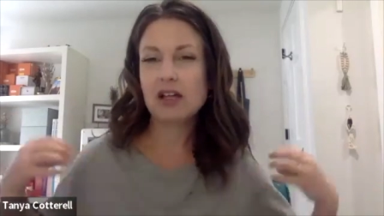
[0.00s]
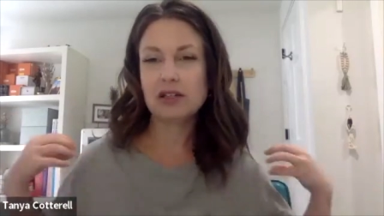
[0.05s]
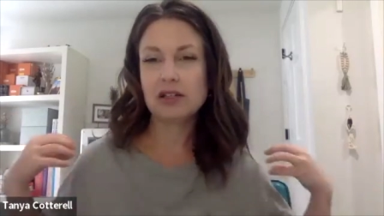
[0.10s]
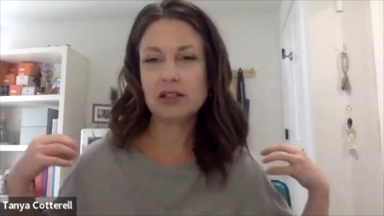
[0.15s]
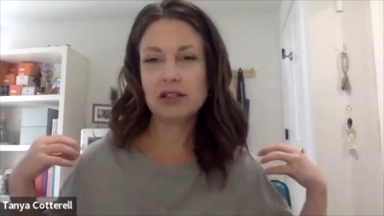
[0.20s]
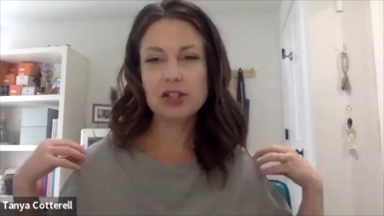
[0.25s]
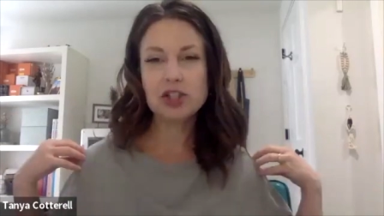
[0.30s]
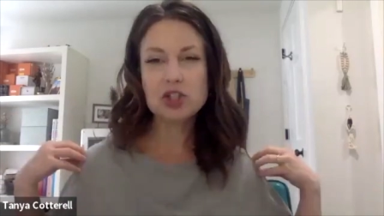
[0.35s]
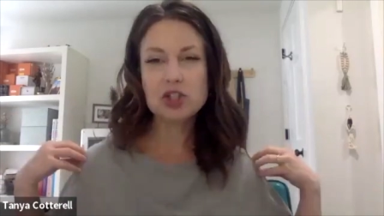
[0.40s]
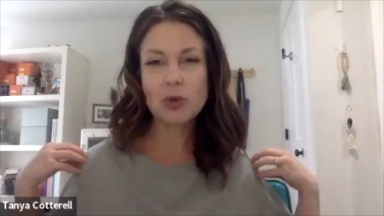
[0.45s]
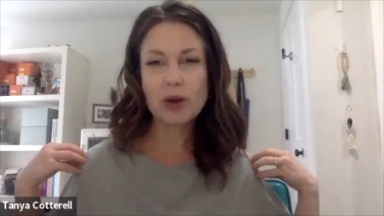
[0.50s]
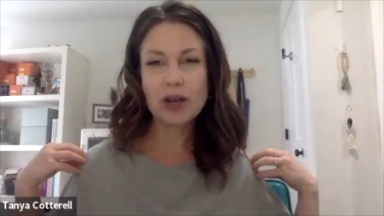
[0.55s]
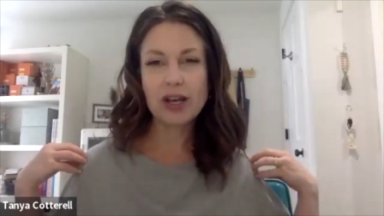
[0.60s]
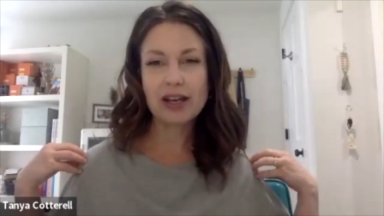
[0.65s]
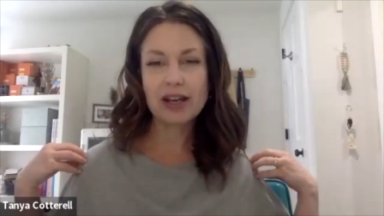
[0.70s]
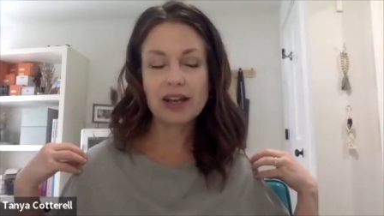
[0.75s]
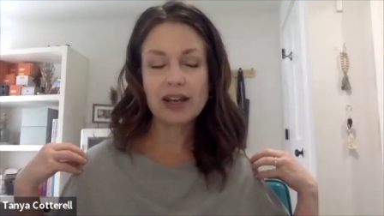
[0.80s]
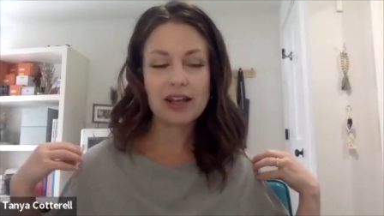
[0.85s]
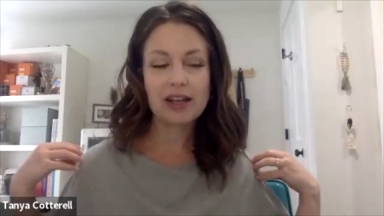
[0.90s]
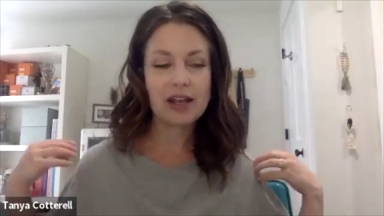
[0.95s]
little joint
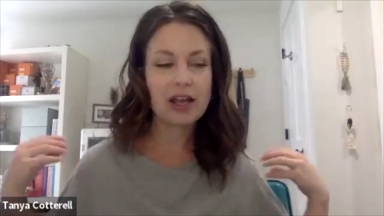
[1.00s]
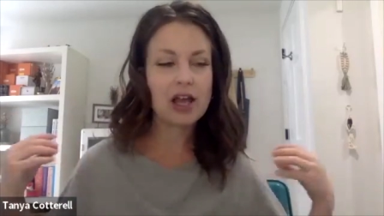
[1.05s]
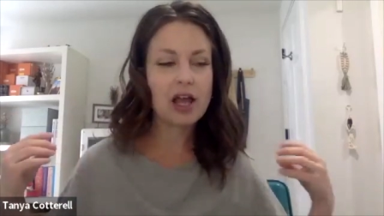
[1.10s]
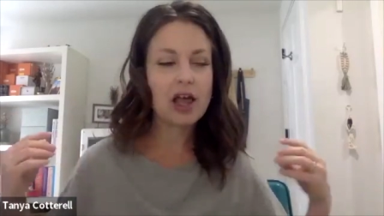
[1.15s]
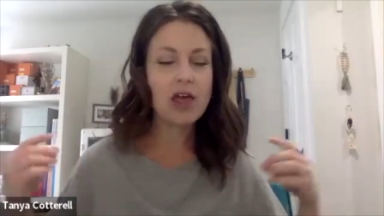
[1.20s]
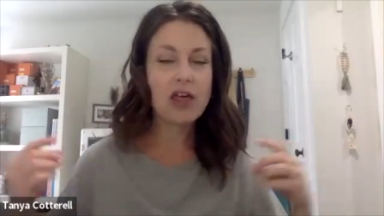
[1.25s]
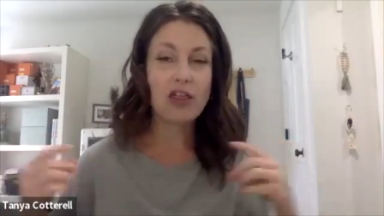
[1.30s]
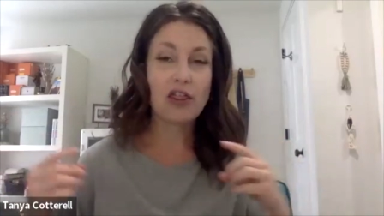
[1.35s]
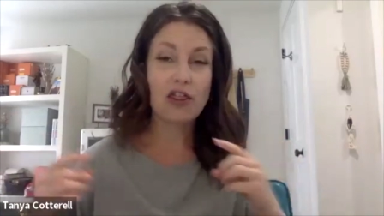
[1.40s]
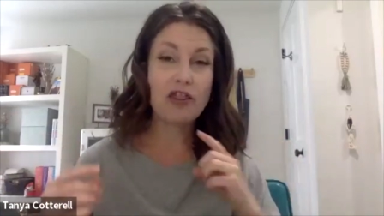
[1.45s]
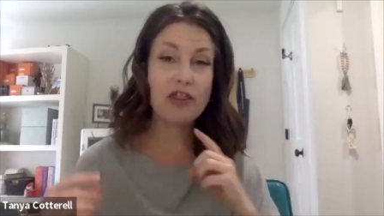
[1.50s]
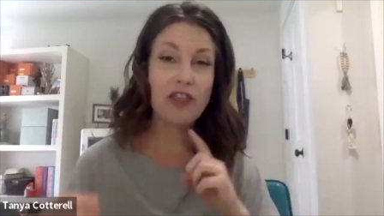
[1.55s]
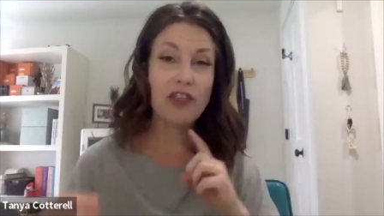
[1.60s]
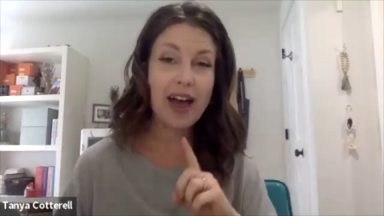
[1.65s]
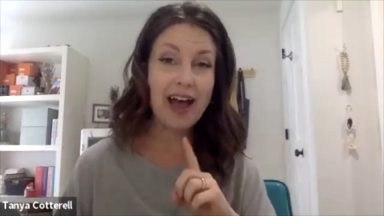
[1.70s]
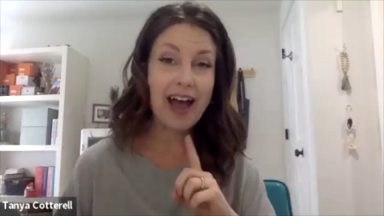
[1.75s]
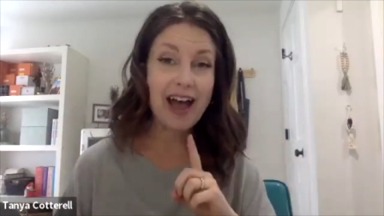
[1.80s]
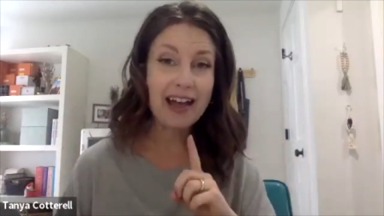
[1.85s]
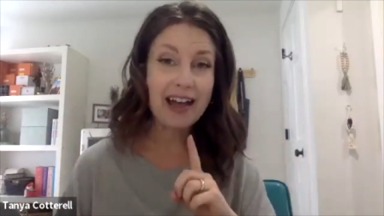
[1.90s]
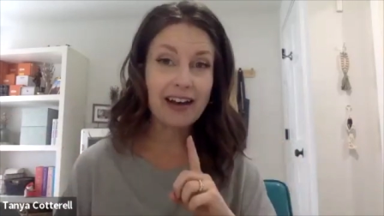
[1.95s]
aching.
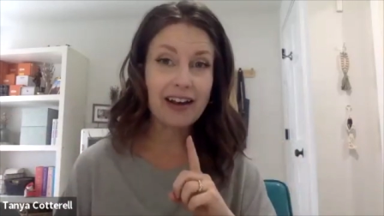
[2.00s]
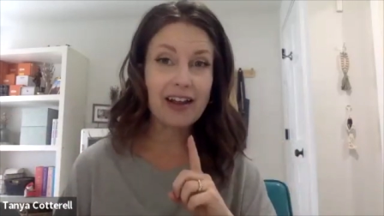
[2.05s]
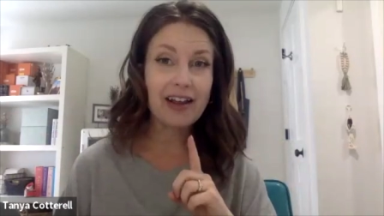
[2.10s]
That,